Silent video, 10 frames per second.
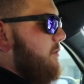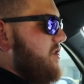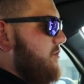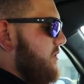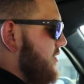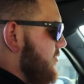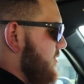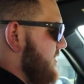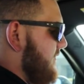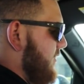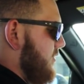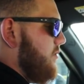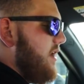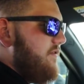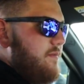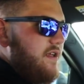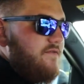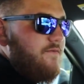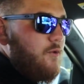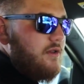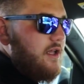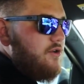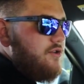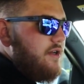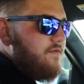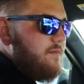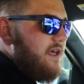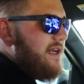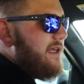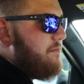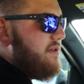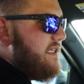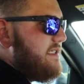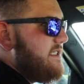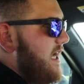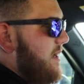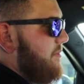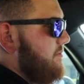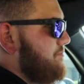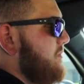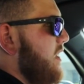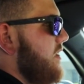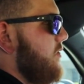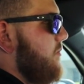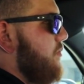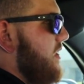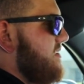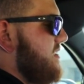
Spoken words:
what you would do, the vehicle would have to be in 4 low, you'd have to be at a complete stop. You would press